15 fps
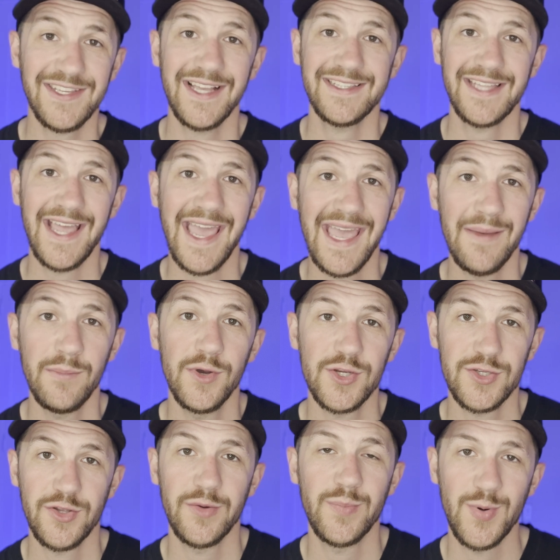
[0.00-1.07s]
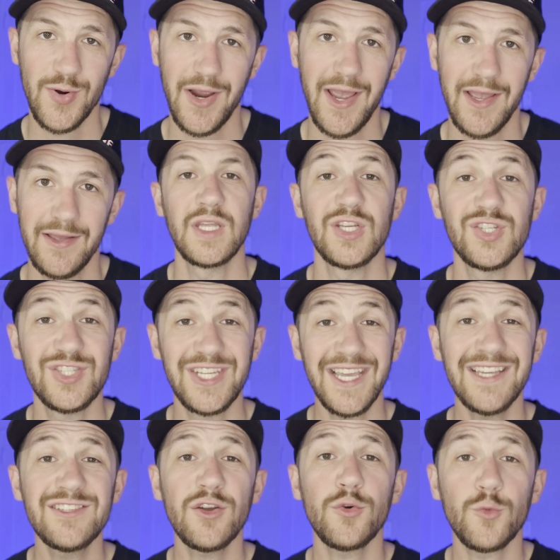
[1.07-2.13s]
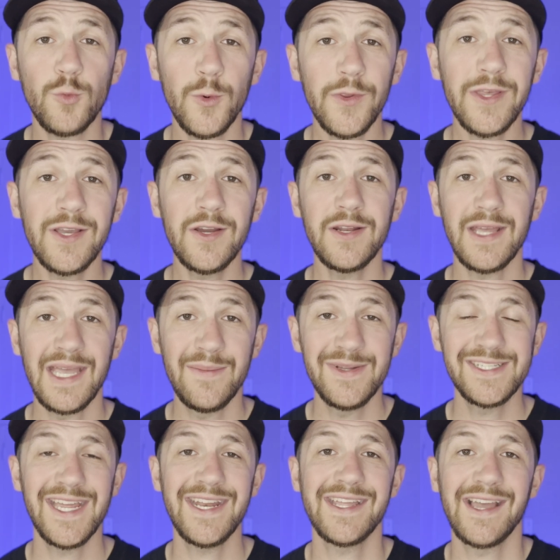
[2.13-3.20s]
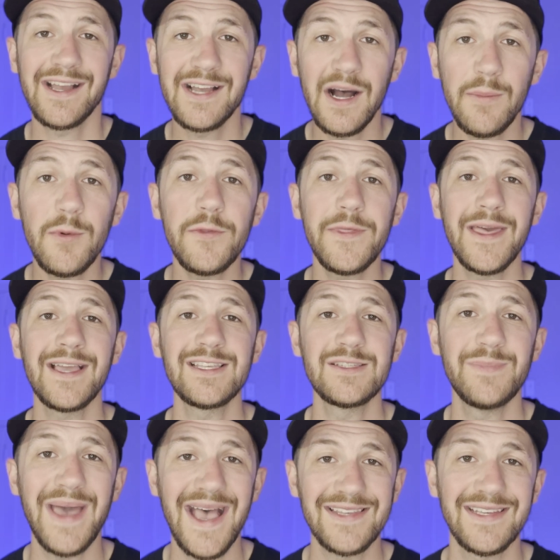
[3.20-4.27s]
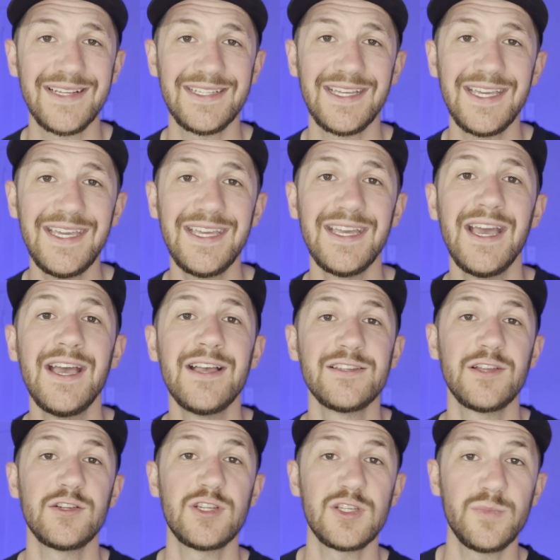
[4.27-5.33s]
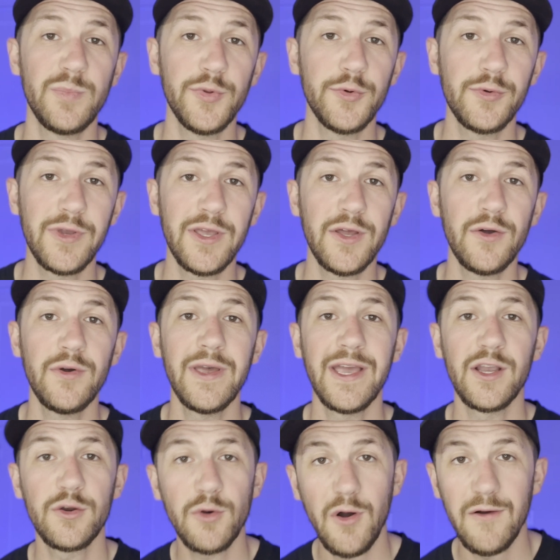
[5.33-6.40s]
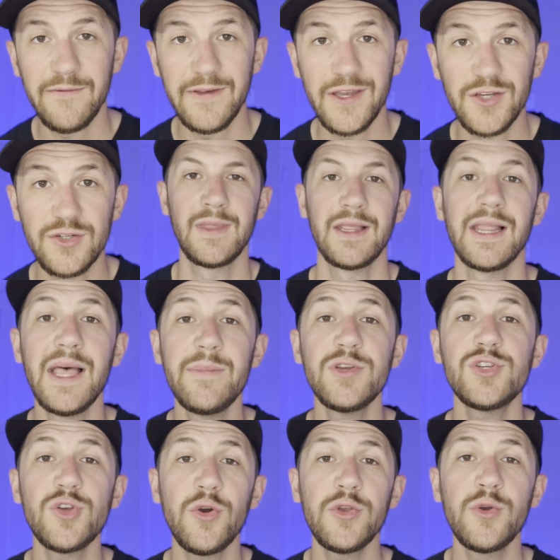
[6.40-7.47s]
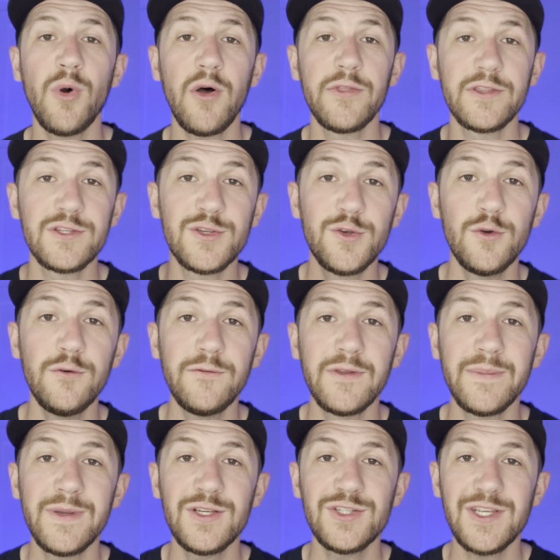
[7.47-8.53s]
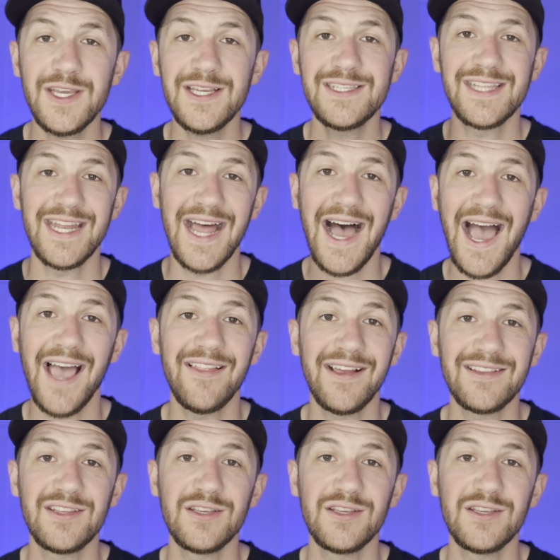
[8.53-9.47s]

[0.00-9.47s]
like to ambush their prey. Jigs are really good at imitating a couple things bass like to eat, such as bluegill and crawfish. Let me show you all the 2 flipping jigs that I like to